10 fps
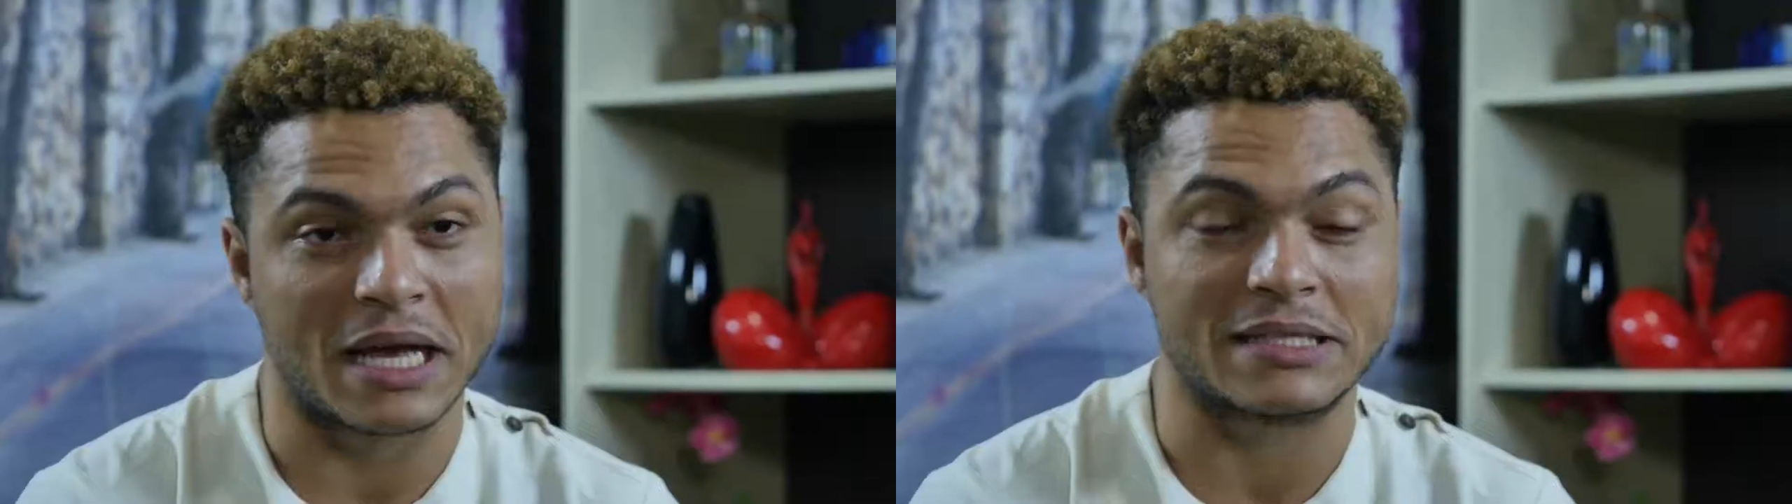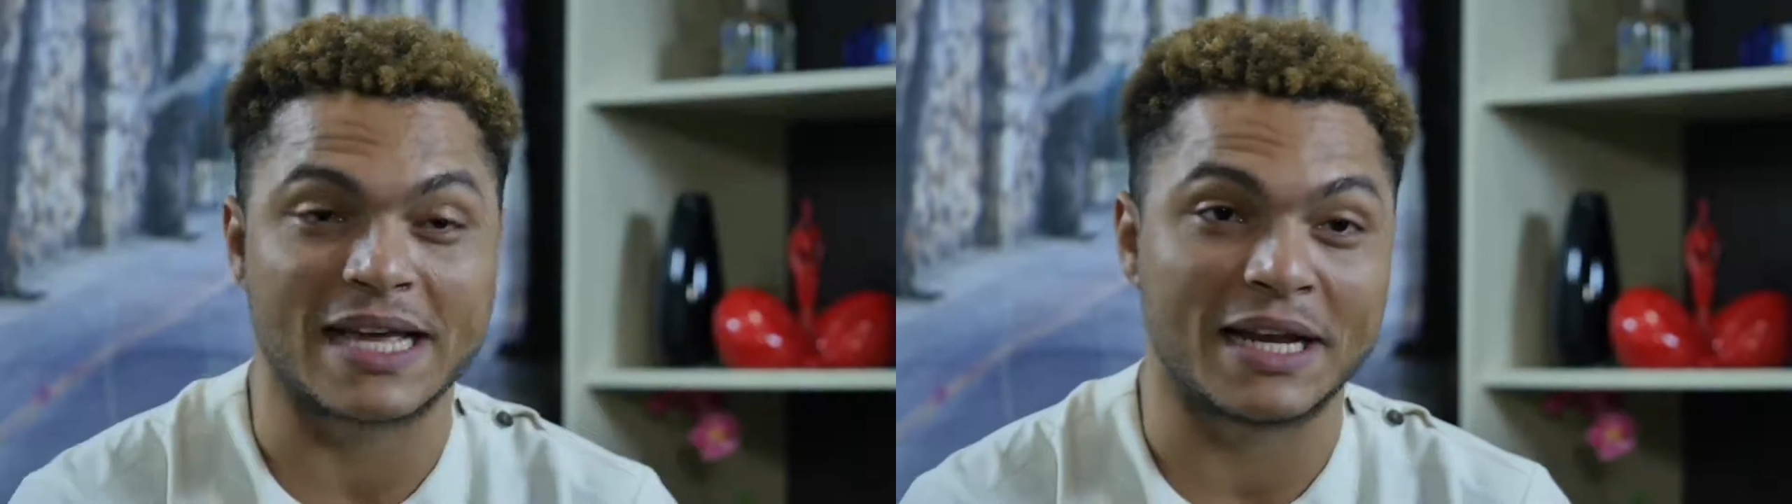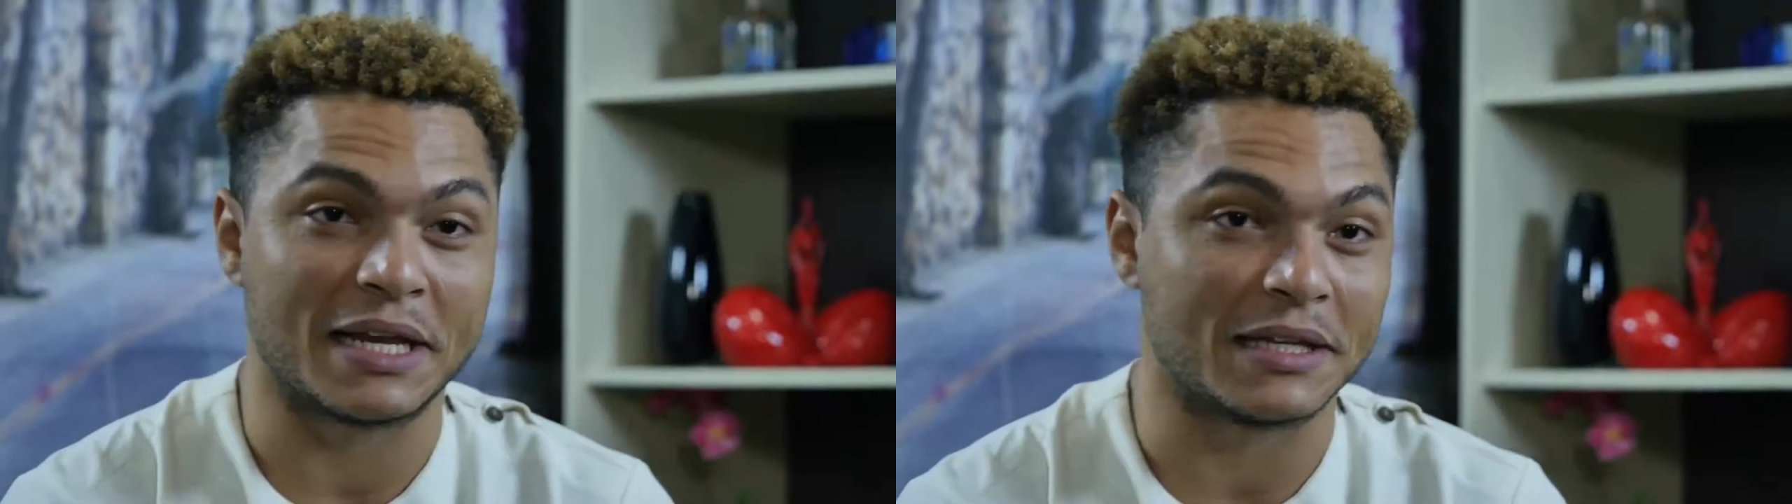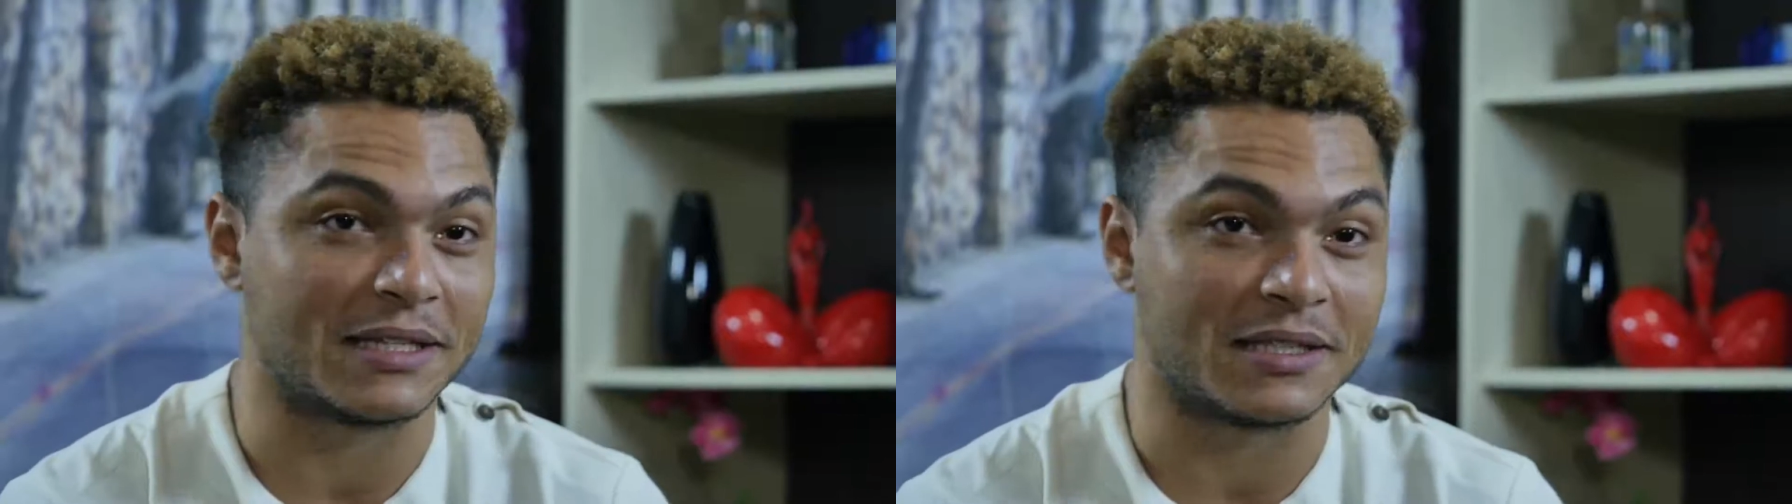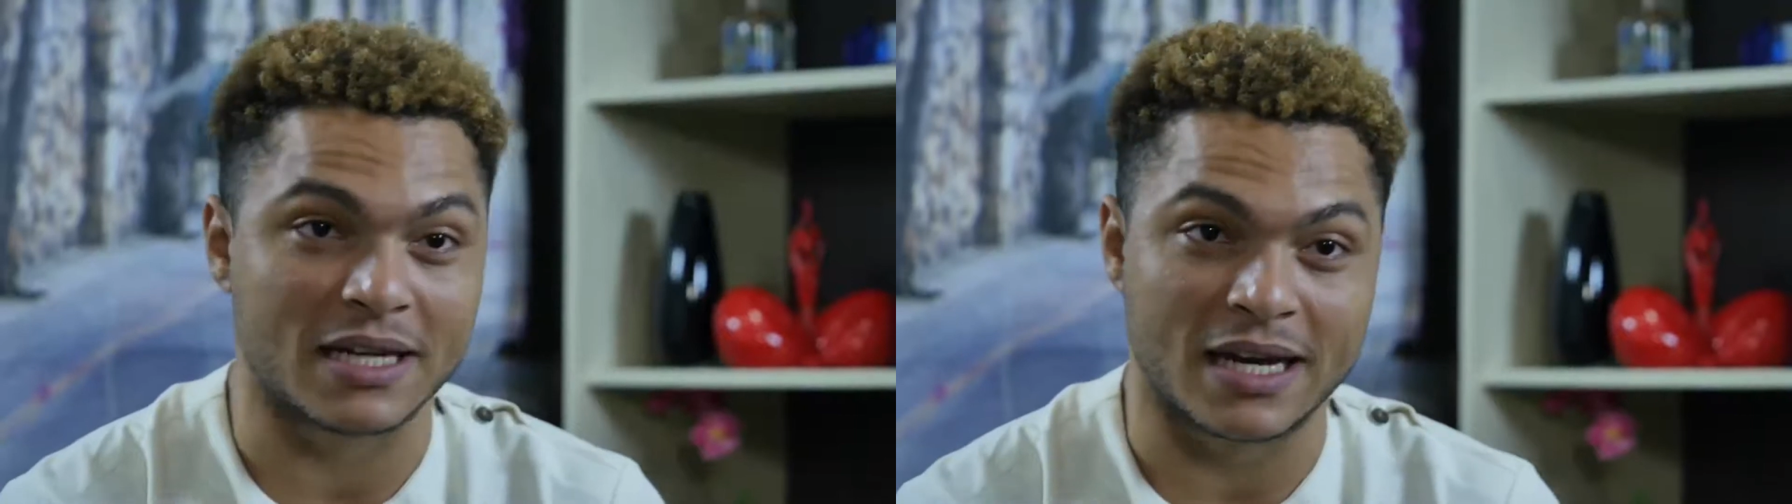I started
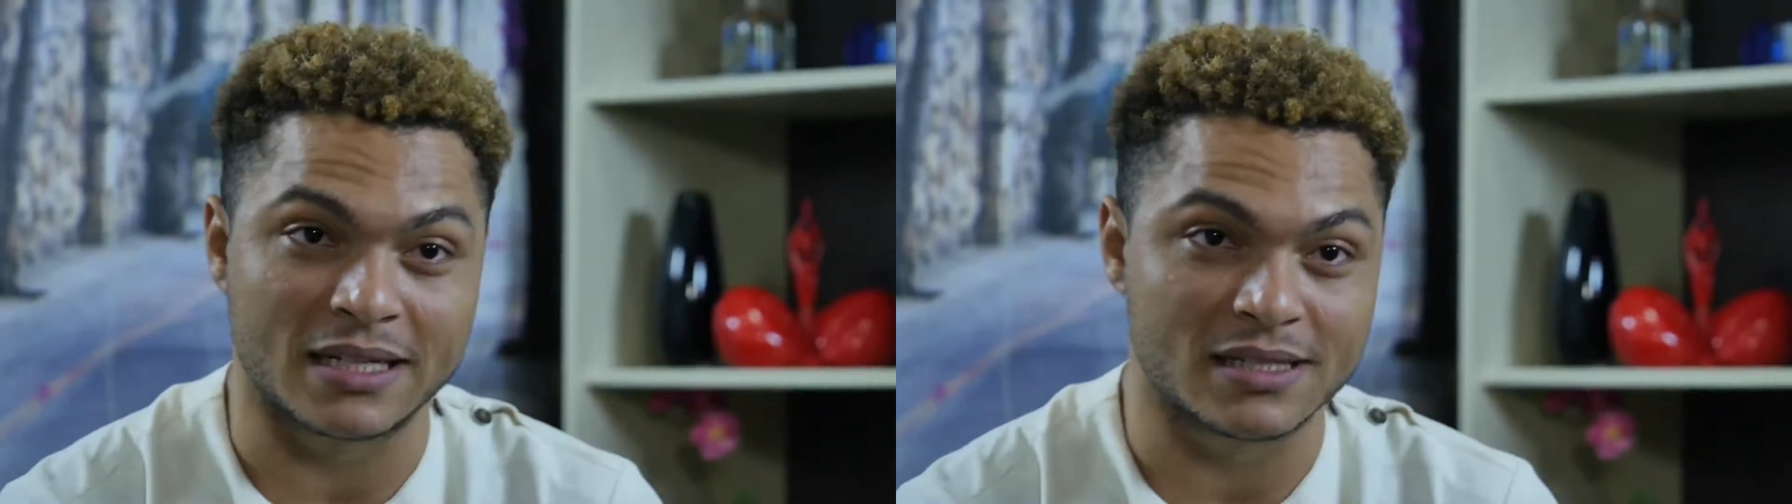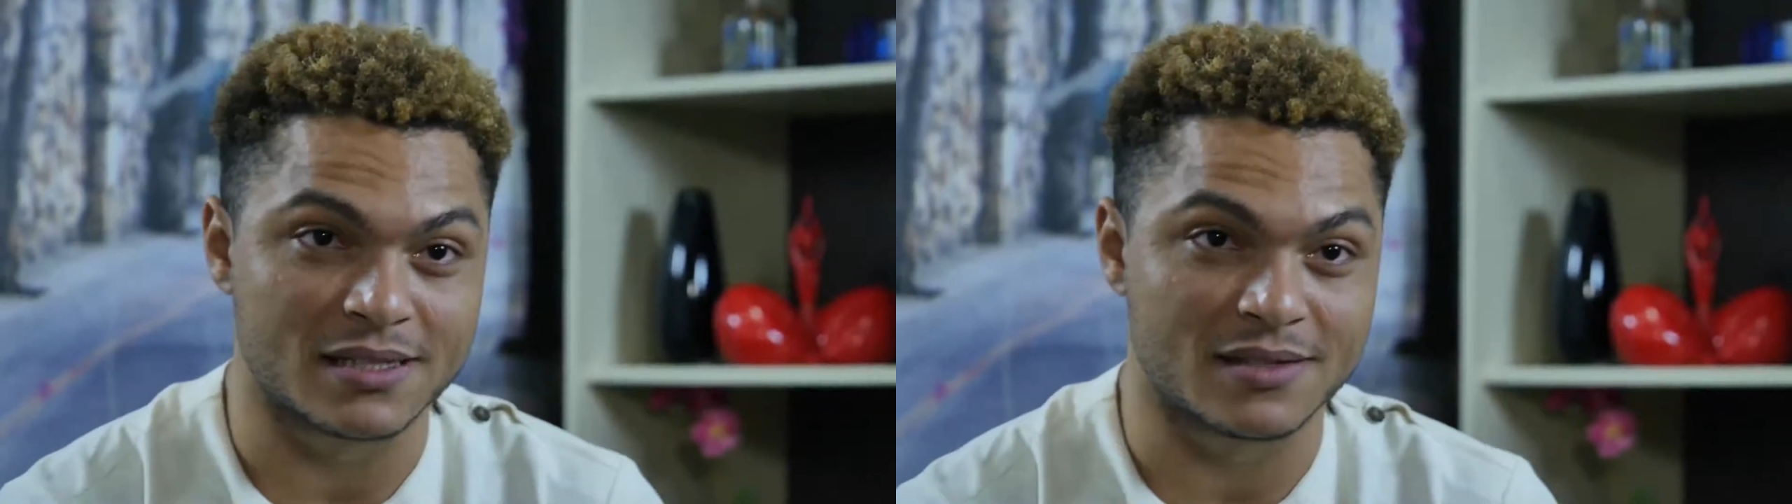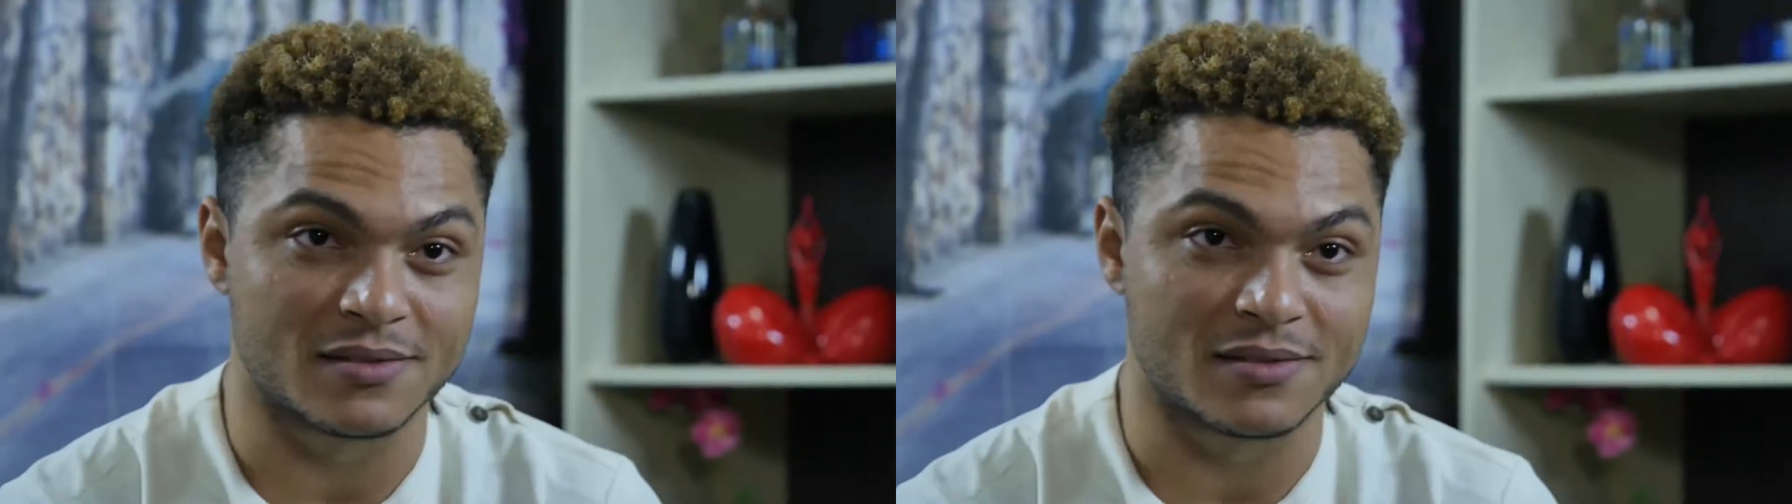learning dance